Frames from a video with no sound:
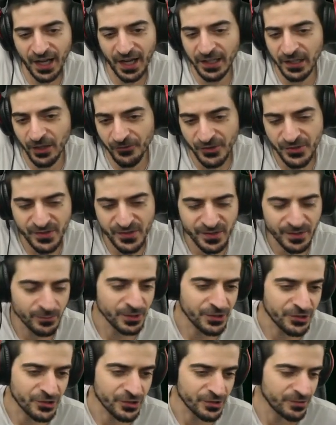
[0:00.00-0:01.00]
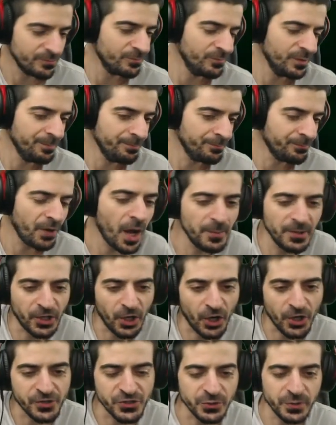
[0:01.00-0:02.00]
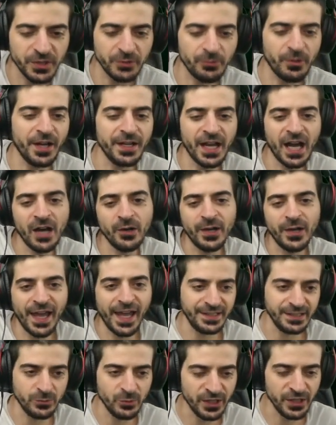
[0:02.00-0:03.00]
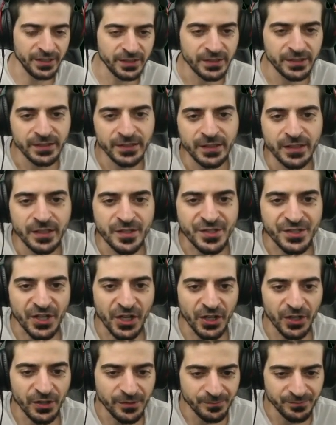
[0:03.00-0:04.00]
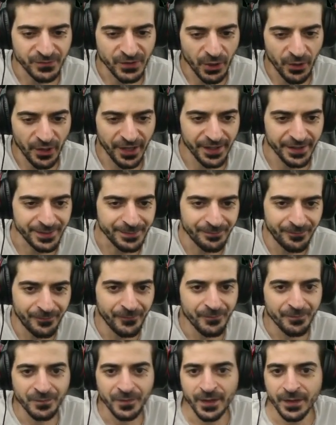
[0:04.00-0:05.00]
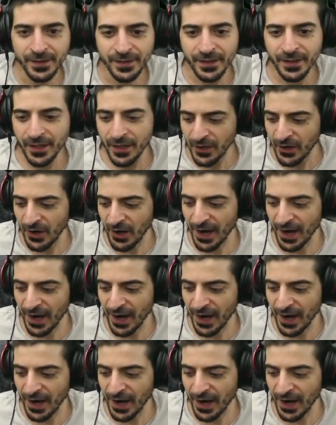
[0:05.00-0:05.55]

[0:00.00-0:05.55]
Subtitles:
levels, which we probably aren't doing right now anyway. So go ahead. All